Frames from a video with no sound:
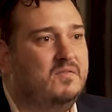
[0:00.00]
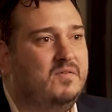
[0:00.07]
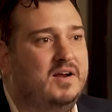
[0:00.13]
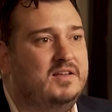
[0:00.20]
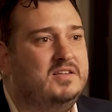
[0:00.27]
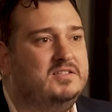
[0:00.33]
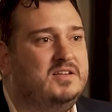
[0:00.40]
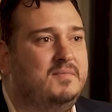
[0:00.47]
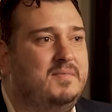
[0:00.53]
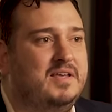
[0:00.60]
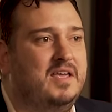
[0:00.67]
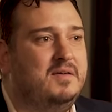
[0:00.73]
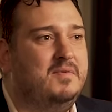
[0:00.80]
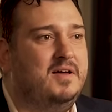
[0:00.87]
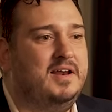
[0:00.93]
Right? To start
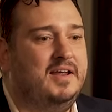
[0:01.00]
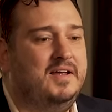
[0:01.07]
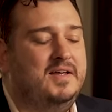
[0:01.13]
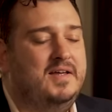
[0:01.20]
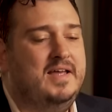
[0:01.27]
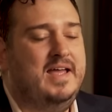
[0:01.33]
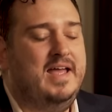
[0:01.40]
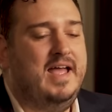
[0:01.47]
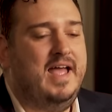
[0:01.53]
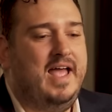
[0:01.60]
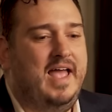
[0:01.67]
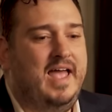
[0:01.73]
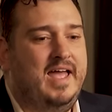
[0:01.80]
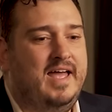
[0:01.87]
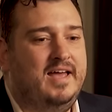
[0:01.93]
making money.
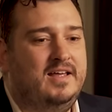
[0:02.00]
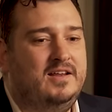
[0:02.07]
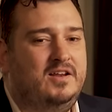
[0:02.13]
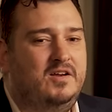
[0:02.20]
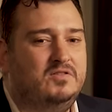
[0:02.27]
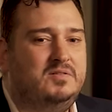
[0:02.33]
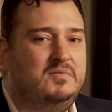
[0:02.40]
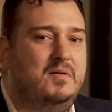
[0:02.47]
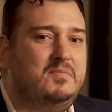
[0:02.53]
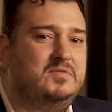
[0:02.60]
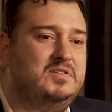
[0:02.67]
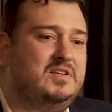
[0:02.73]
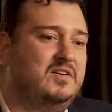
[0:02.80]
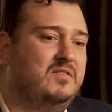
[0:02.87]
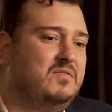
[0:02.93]
And, you know,
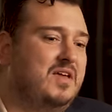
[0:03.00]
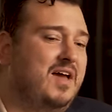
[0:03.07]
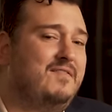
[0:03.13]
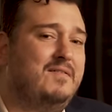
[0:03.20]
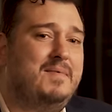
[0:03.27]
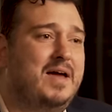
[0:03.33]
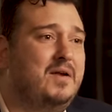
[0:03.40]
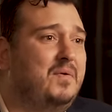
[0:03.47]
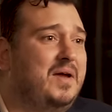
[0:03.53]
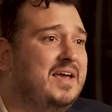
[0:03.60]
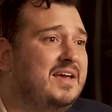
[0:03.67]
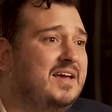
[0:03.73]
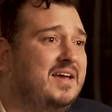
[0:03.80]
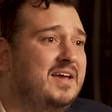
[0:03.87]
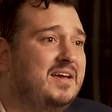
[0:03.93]
sometimes, you know, you have a bad
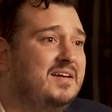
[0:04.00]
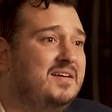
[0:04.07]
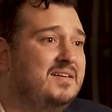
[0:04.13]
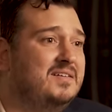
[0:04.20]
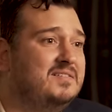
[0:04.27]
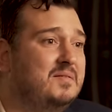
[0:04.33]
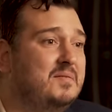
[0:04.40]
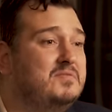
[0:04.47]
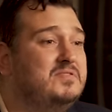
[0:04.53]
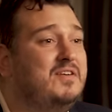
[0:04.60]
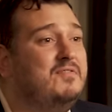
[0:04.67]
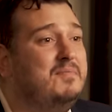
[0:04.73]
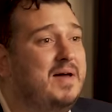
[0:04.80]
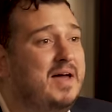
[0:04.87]
week. Sometimes you have a